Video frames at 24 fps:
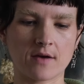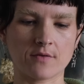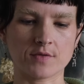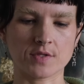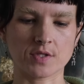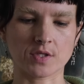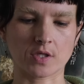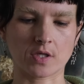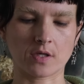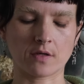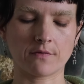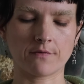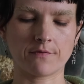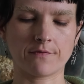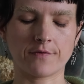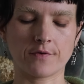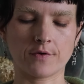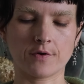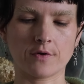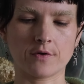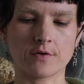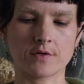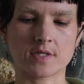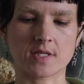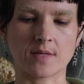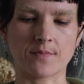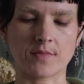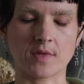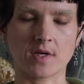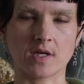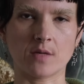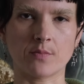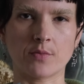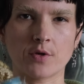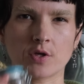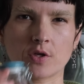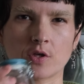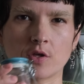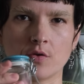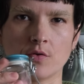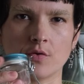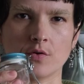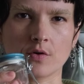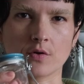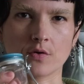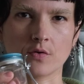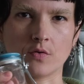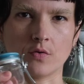was looking for something a bit
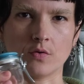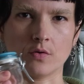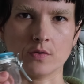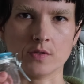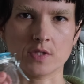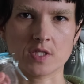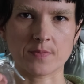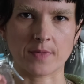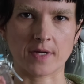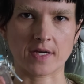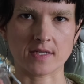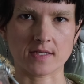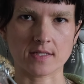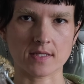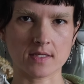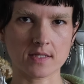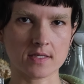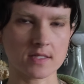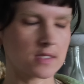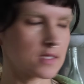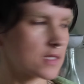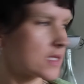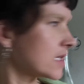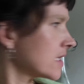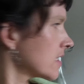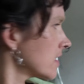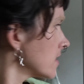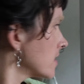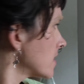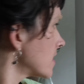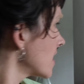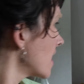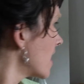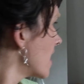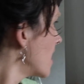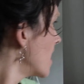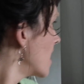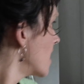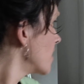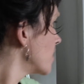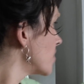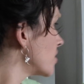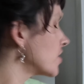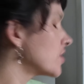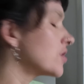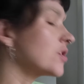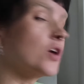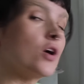cuter to hold spices and things
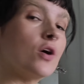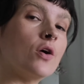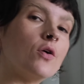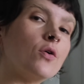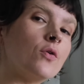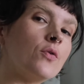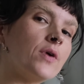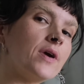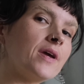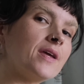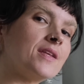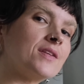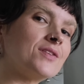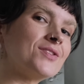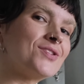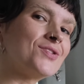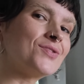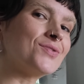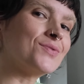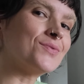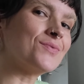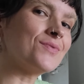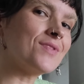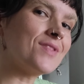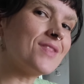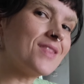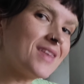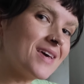to go into